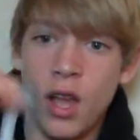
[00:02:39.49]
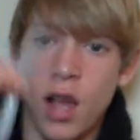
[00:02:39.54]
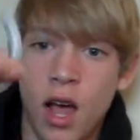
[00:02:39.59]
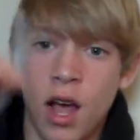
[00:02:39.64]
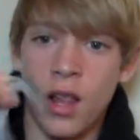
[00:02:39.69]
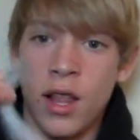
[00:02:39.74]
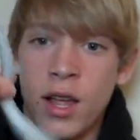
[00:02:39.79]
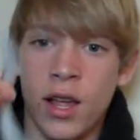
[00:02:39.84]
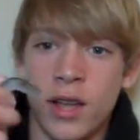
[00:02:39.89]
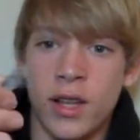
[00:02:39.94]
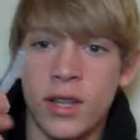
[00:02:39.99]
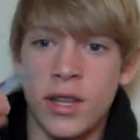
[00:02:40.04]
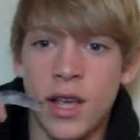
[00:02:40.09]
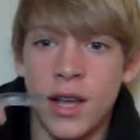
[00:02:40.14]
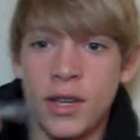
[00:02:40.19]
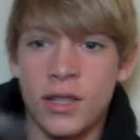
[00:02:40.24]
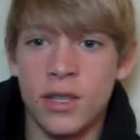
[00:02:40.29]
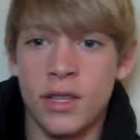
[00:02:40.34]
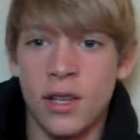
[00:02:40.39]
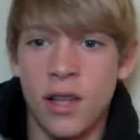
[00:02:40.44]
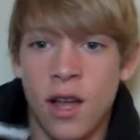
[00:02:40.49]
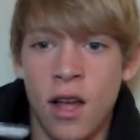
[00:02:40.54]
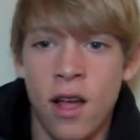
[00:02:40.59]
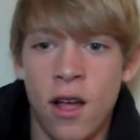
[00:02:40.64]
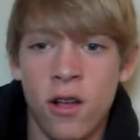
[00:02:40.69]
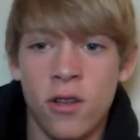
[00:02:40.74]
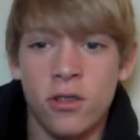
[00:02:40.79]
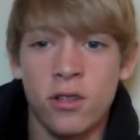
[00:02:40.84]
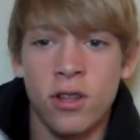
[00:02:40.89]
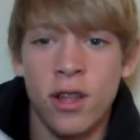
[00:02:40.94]
I like tex
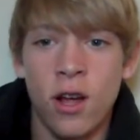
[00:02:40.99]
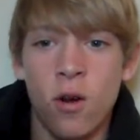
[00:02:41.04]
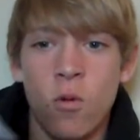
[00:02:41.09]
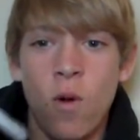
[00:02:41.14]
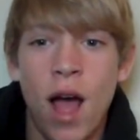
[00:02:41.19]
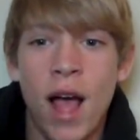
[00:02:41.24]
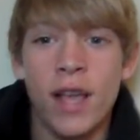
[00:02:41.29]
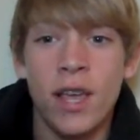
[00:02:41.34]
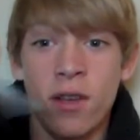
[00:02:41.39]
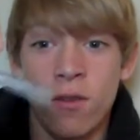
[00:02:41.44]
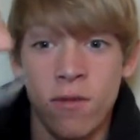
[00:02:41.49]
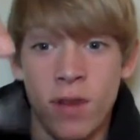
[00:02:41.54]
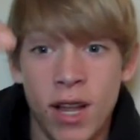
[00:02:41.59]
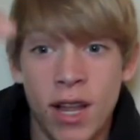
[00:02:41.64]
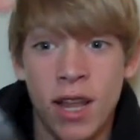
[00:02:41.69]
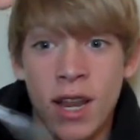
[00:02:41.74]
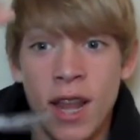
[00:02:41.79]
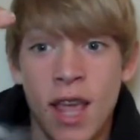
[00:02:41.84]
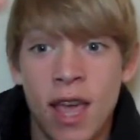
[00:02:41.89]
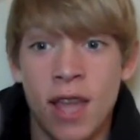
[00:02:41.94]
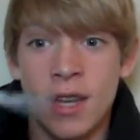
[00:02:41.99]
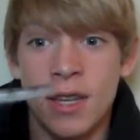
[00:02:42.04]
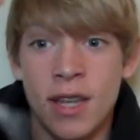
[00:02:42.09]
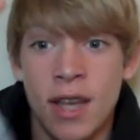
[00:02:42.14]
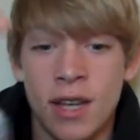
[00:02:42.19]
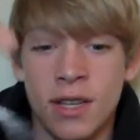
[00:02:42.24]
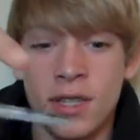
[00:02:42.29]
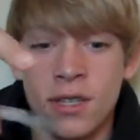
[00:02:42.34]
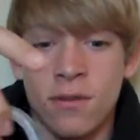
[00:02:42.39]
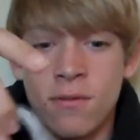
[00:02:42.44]
I also like wacky rigging and
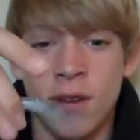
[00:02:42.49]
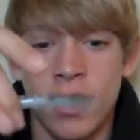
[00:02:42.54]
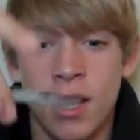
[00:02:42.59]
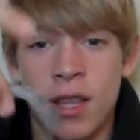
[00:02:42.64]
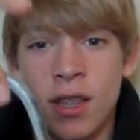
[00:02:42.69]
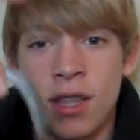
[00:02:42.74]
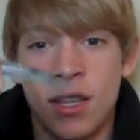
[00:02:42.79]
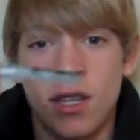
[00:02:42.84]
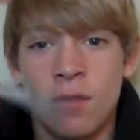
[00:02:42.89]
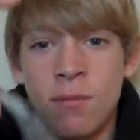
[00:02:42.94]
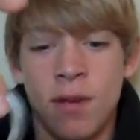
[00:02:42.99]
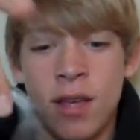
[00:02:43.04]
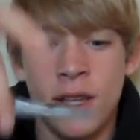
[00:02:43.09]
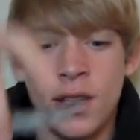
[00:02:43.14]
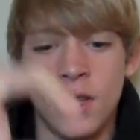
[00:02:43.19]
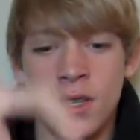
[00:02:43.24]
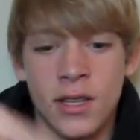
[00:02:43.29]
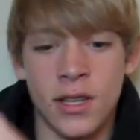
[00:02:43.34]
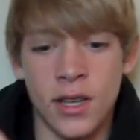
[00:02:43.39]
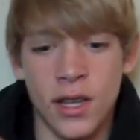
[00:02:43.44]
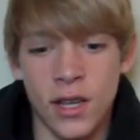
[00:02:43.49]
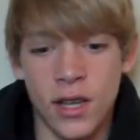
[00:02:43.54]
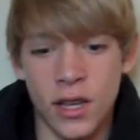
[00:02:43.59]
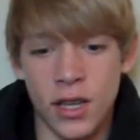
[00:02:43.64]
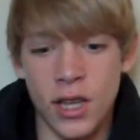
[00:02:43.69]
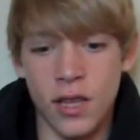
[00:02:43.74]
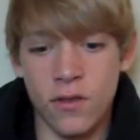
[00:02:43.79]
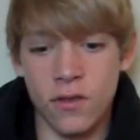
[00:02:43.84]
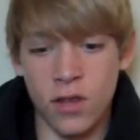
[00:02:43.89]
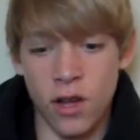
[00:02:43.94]
Texas rigging these baits.
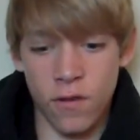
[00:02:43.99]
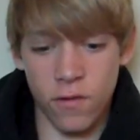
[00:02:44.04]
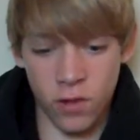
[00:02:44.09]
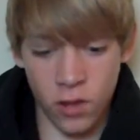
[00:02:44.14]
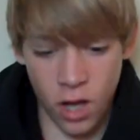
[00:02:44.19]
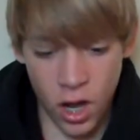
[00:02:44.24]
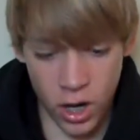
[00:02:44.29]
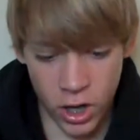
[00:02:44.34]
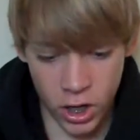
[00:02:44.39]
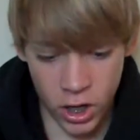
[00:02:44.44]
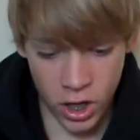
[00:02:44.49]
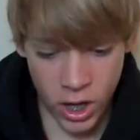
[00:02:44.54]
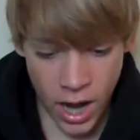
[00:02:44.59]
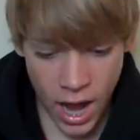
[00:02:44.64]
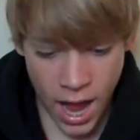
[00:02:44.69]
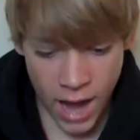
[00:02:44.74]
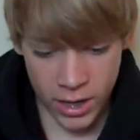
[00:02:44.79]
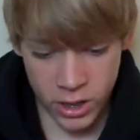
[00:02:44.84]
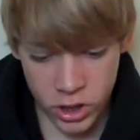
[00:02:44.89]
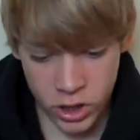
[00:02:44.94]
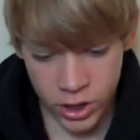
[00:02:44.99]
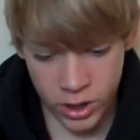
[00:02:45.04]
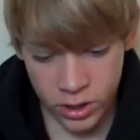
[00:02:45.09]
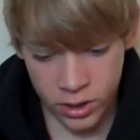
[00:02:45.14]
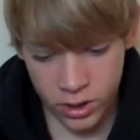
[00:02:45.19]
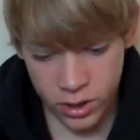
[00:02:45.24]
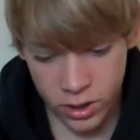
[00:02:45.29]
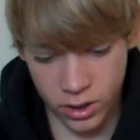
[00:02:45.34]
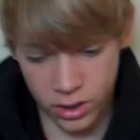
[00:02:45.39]
Gives off a lot of good action.